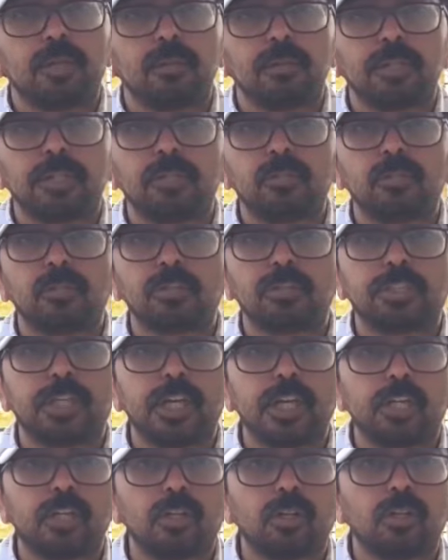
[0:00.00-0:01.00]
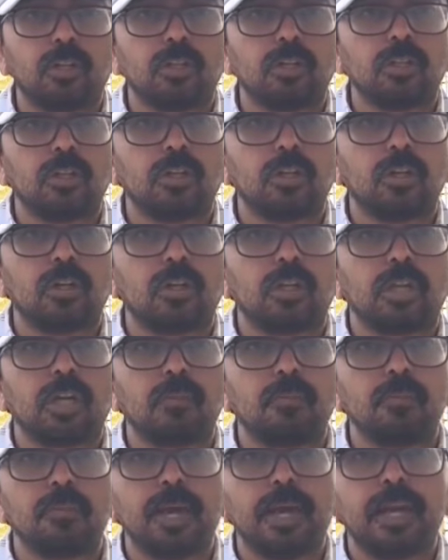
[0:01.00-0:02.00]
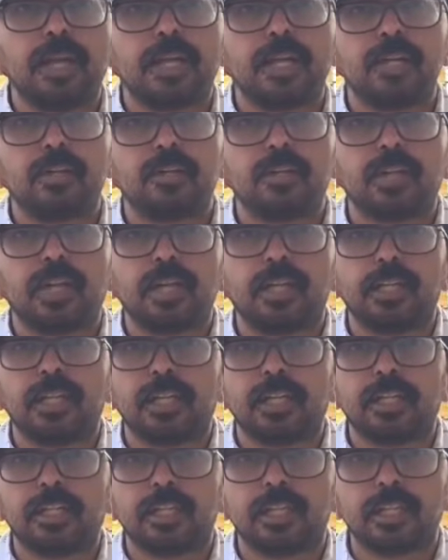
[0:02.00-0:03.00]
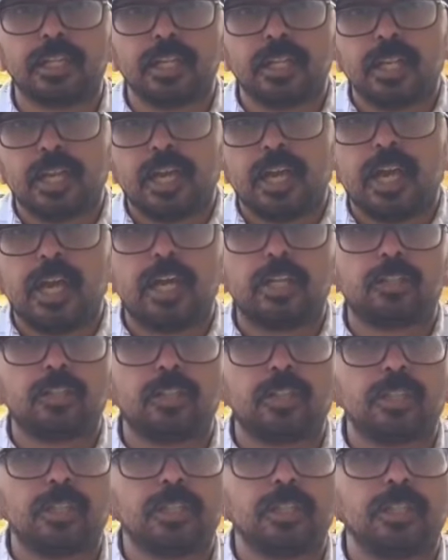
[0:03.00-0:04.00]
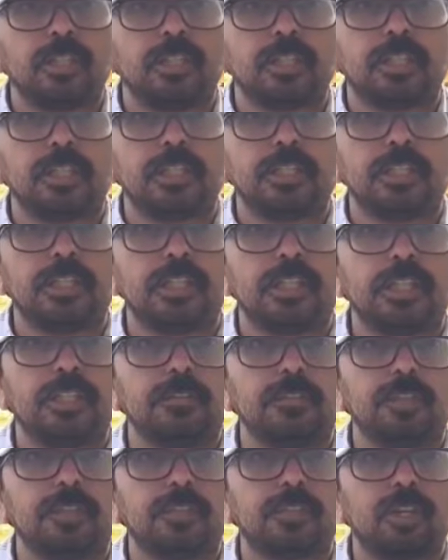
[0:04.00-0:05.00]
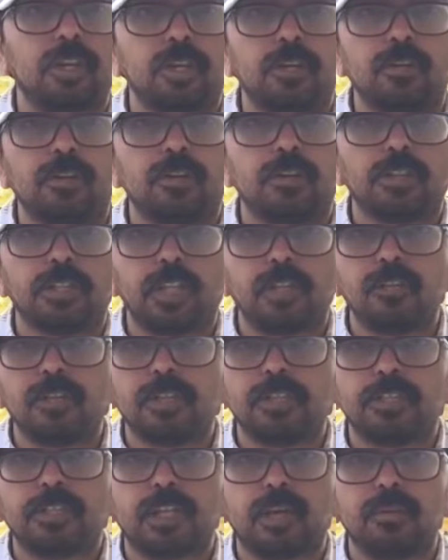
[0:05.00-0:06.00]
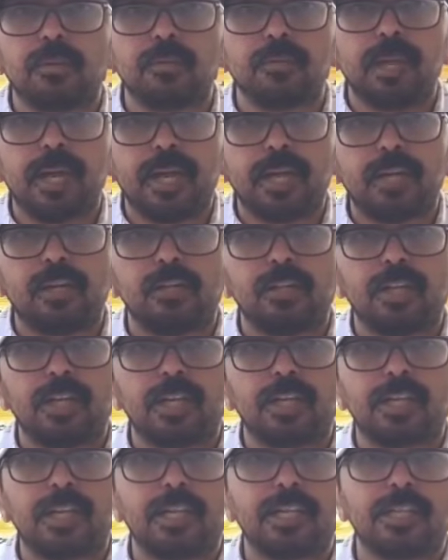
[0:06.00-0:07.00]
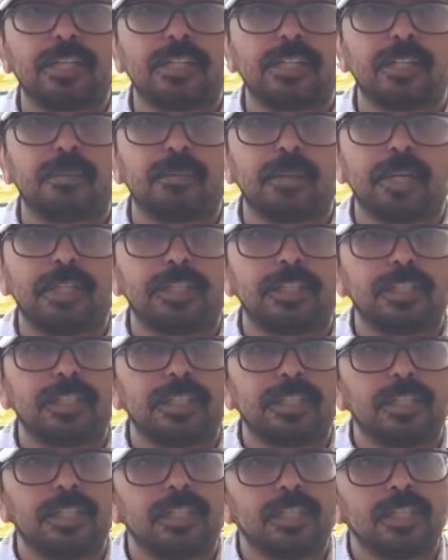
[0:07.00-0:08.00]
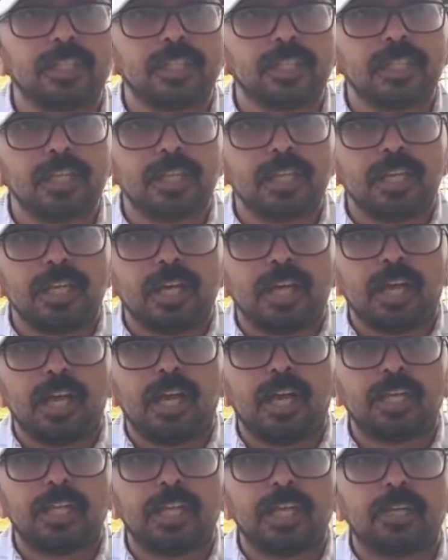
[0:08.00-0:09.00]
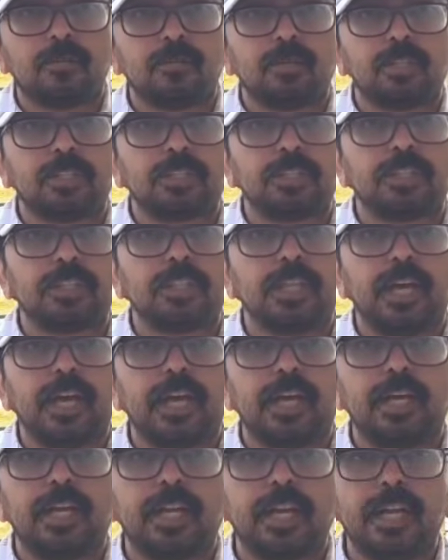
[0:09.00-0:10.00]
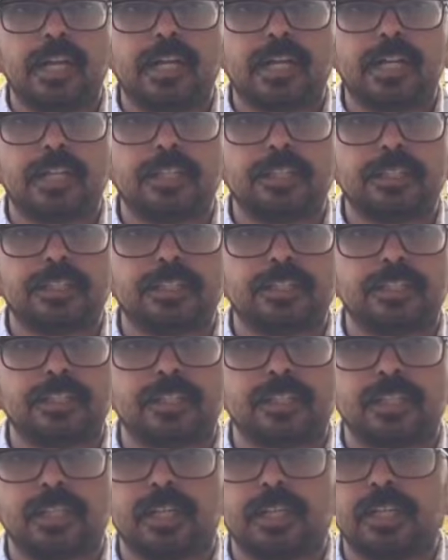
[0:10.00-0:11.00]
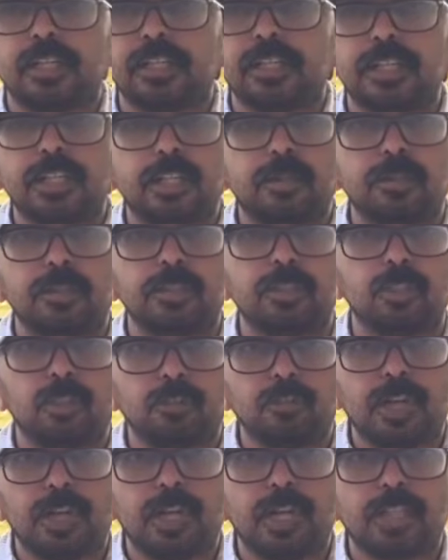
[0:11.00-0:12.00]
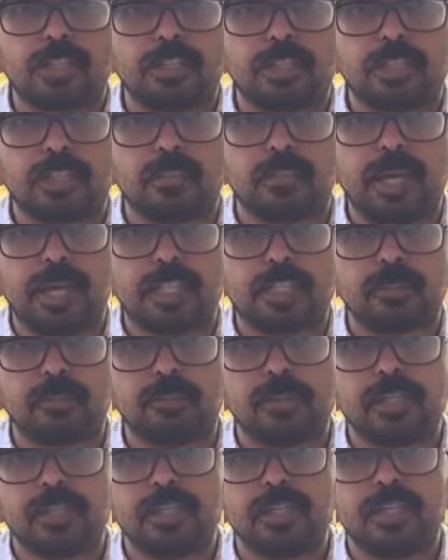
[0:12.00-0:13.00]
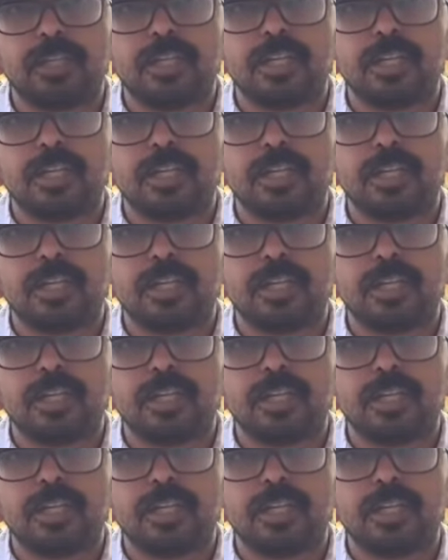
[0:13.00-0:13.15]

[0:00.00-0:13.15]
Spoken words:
maybe go straight on or come back into the right hander. Actually, recently we saw one of the deliveries coming back into the right hander, surprisingly. That was in the Adelaide Test. I think it was Jofra Archer, the batsman.